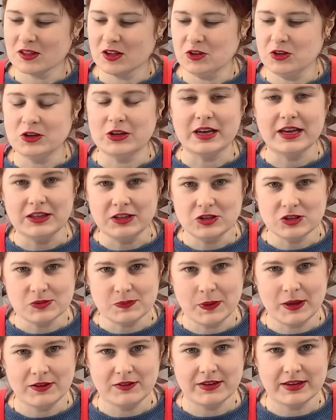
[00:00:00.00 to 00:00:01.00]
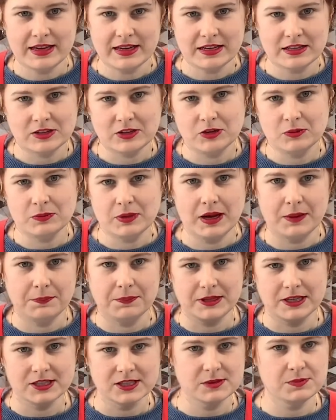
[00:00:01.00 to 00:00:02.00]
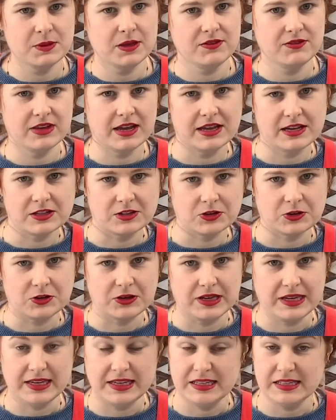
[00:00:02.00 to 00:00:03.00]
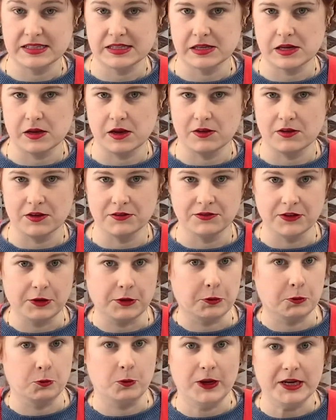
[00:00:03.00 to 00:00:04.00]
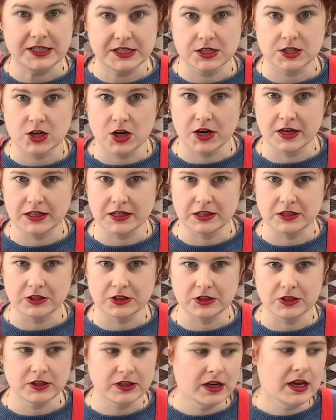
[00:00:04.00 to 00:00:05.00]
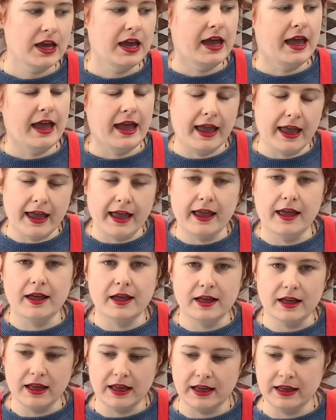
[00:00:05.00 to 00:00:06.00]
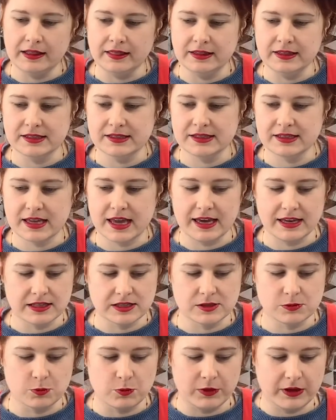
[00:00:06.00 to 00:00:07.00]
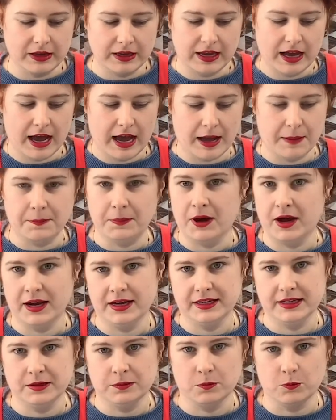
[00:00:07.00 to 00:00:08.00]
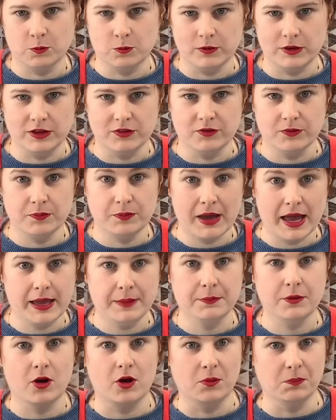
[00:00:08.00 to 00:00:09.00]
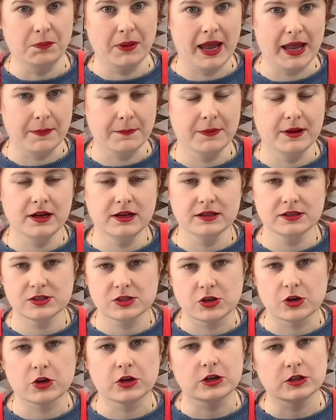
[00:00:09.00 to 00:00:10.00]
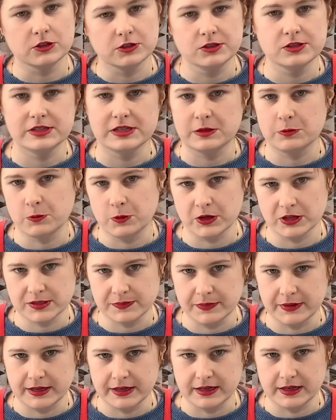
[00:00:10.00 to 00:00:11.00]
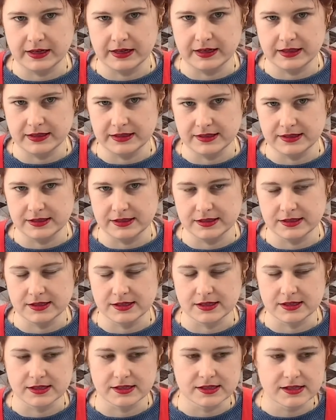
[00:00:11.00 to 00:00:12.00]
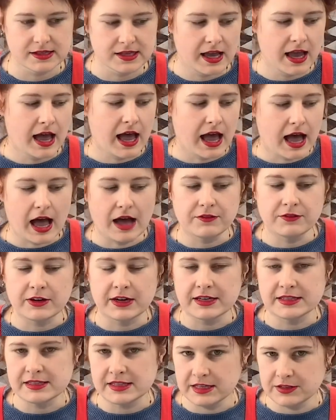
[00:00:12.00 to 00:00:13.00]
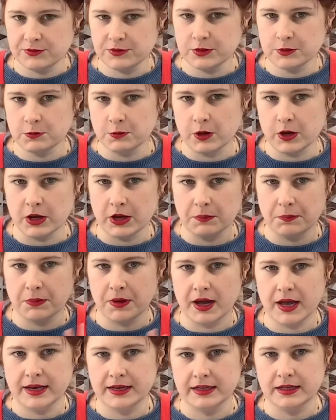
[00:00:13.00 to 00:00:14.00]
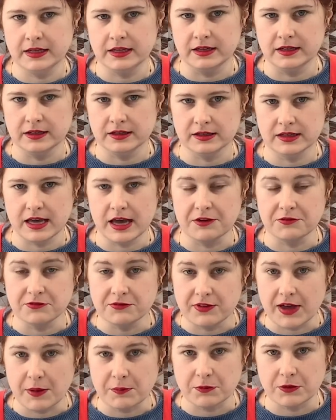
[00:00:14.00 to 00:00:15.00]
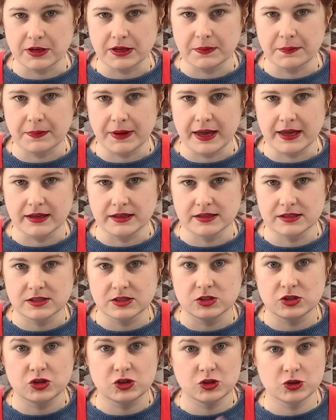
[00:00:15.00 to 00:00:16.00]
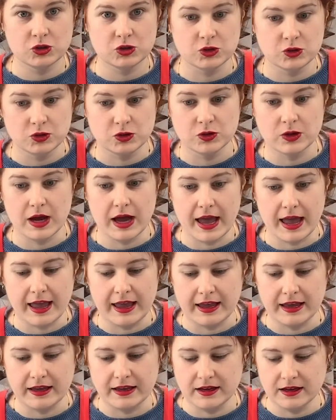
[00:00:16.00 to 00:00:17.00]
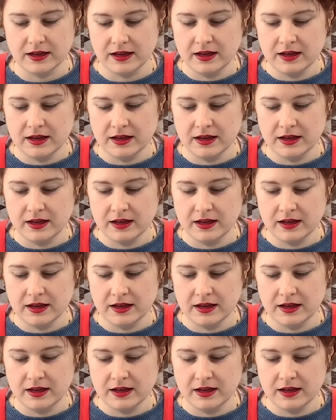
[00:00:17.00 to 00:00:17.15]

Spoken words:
You can use PVA glue, but because PVA glue is a very wet kind of glue, in this case we are binding with paper on paper, so a glue stick works better in this instance. Otherwise, if you were binding a fabric base to a